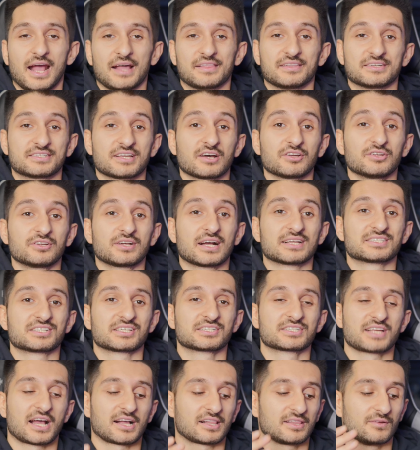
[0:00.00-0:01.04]
And they tell you guys
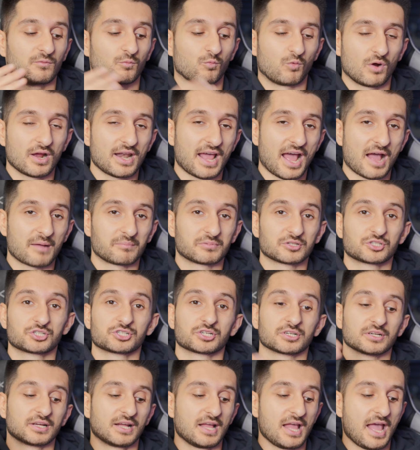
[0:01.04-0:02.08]
exactly what
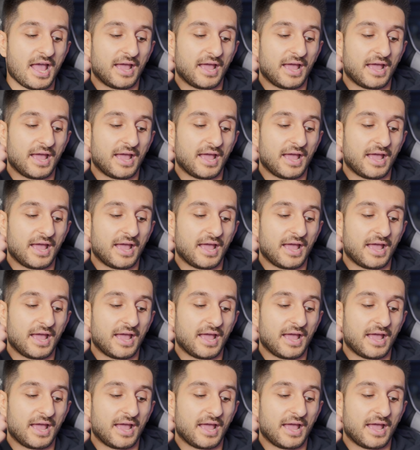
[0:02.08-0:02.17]
aperture